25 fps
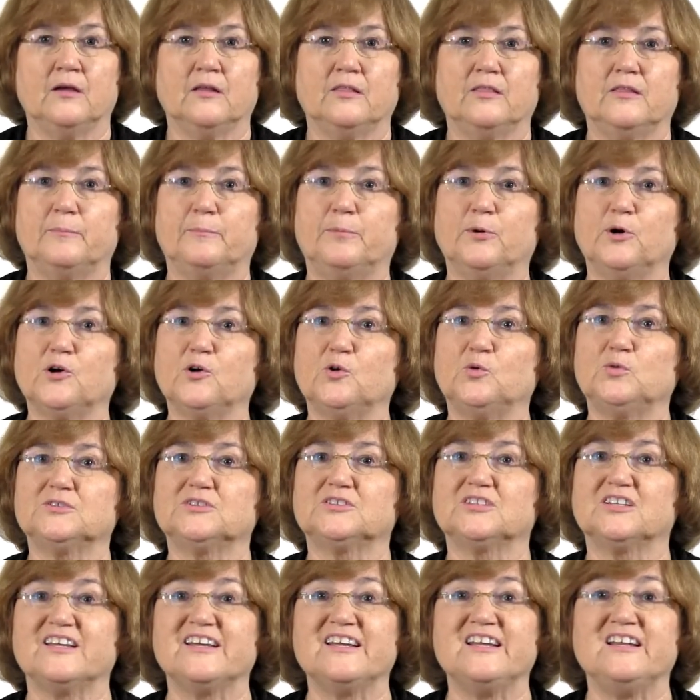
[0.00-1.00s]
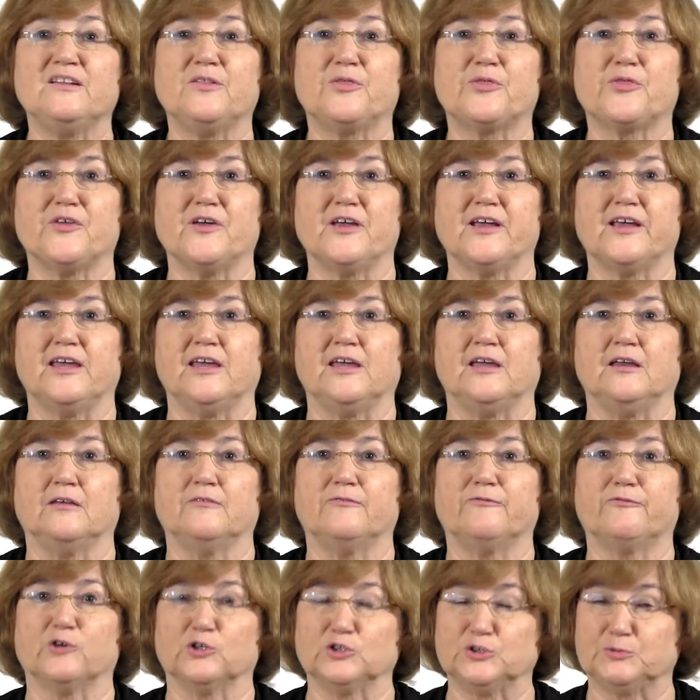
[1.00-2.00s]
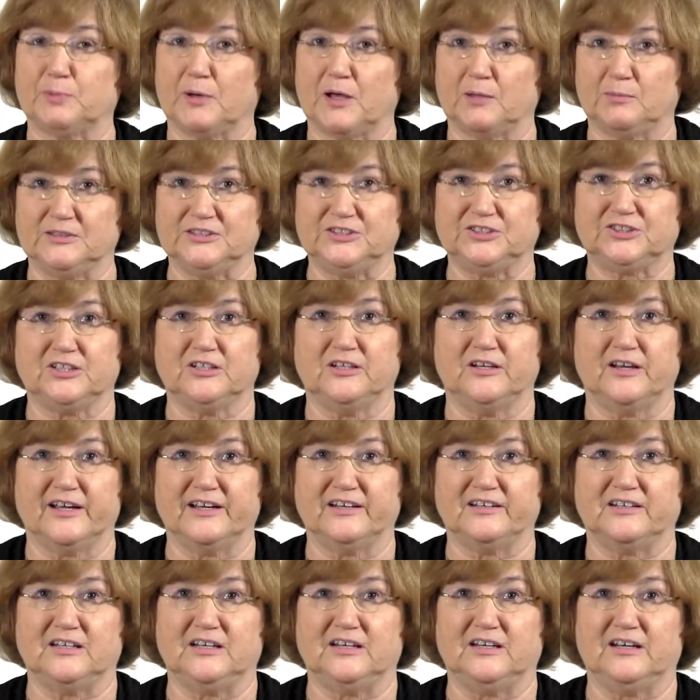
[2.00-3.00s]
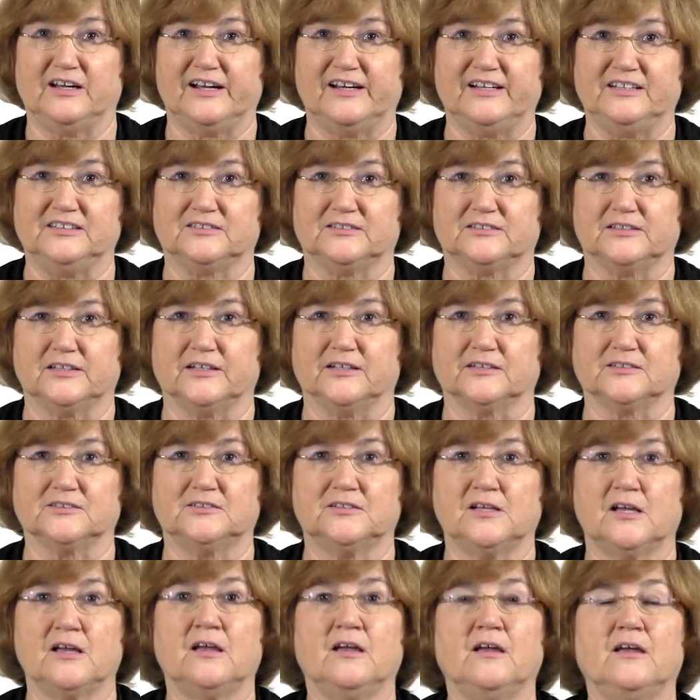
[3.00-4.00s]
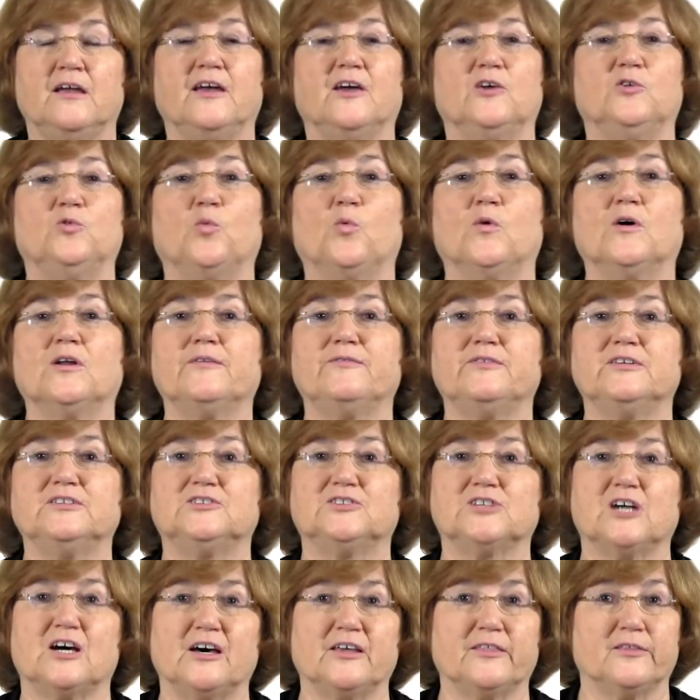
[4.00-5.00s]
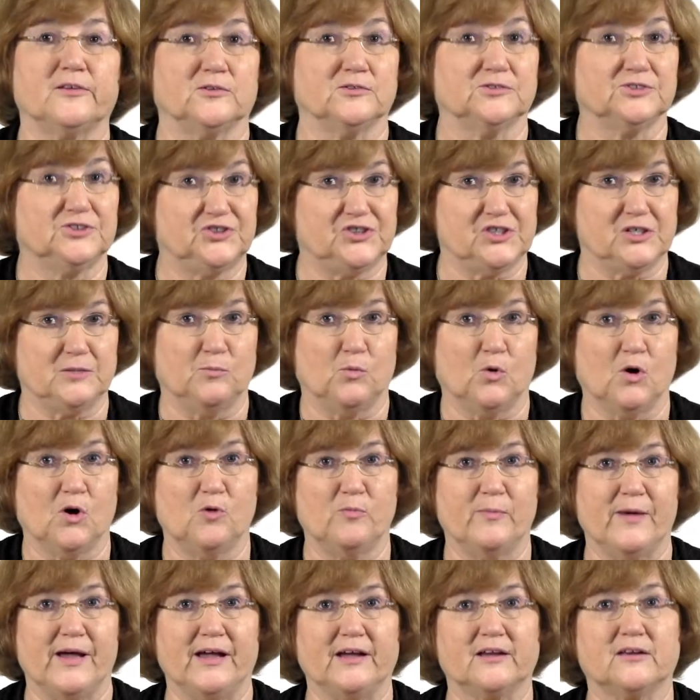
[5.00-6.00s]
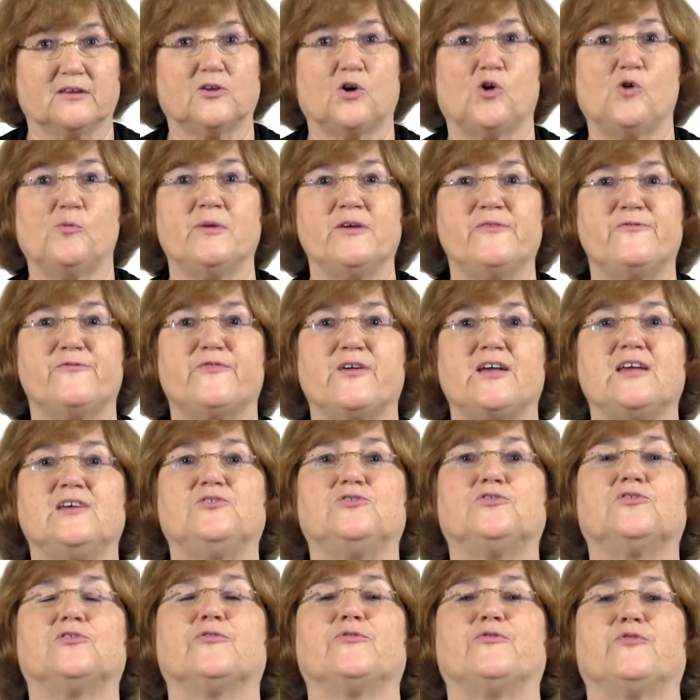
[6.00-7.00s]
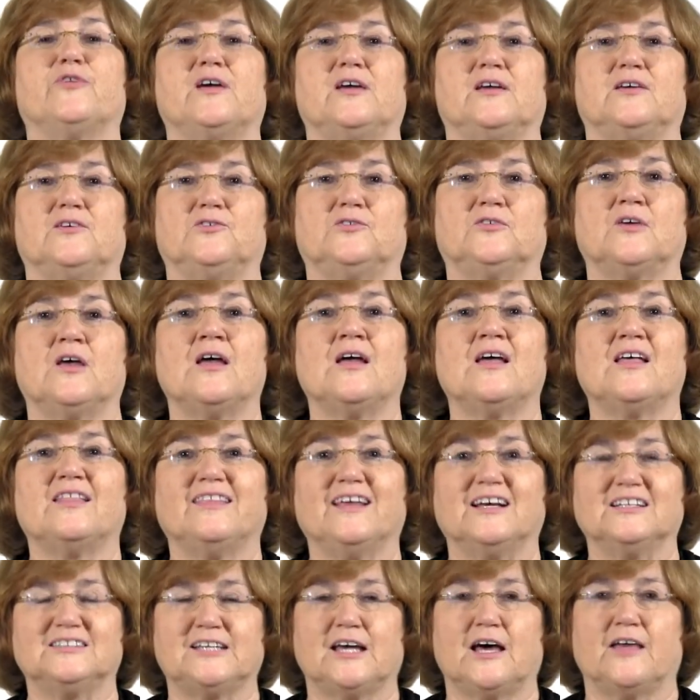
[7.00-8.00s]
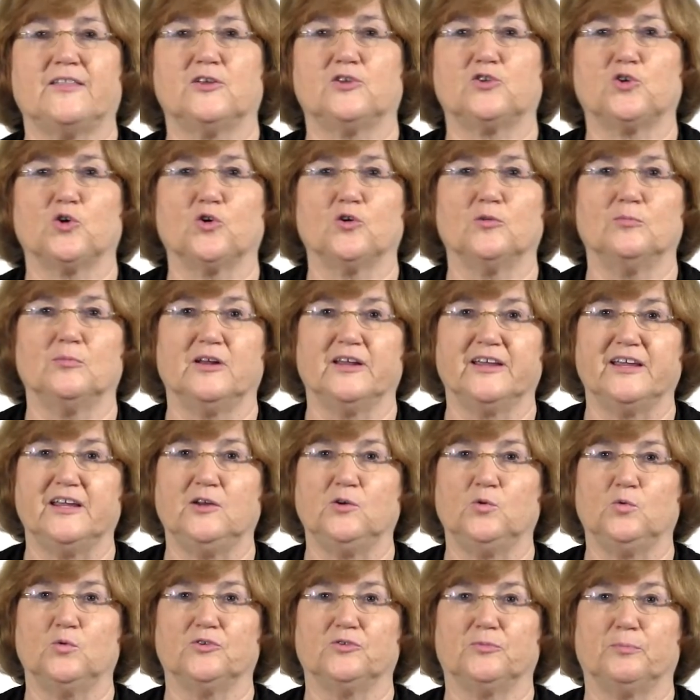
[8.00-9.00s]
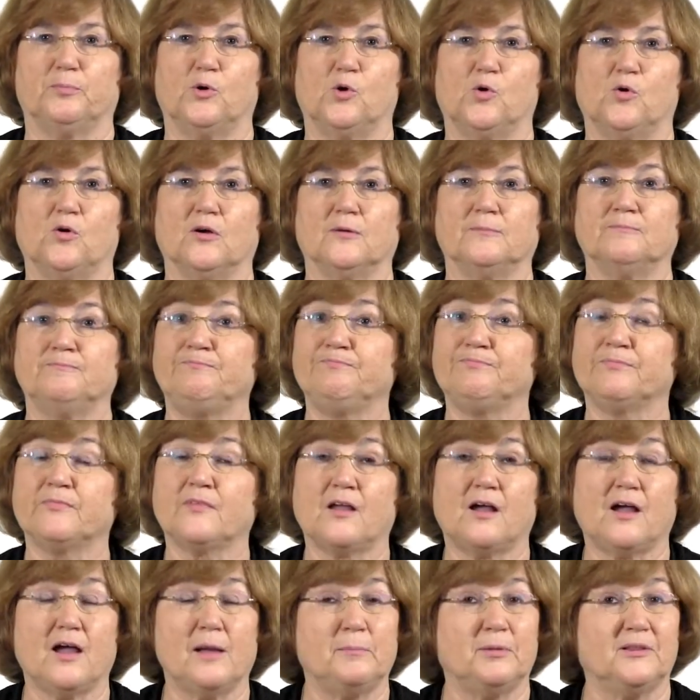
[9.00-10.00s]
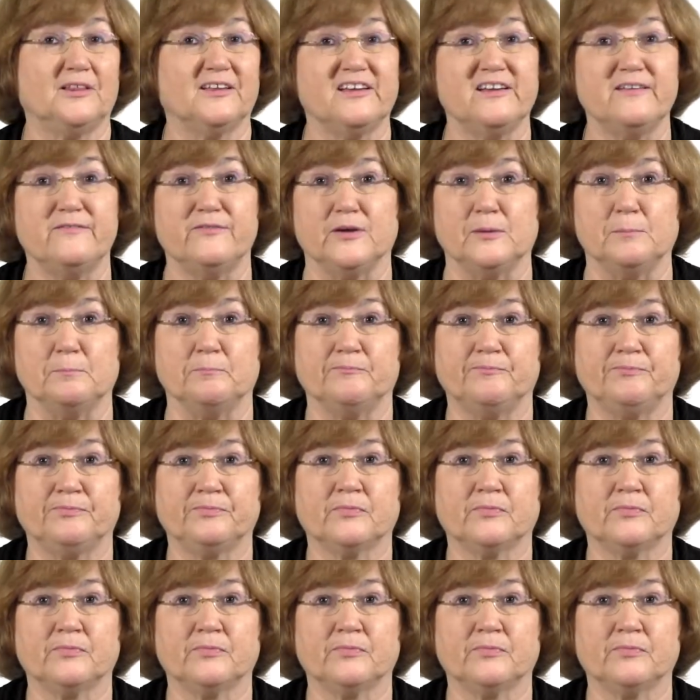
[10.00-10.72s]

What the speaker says: The book was Lean Thinking, first published in 1996, and one of its authors, Jim Womack, told me face to face that's how the term lean was born. I believe him.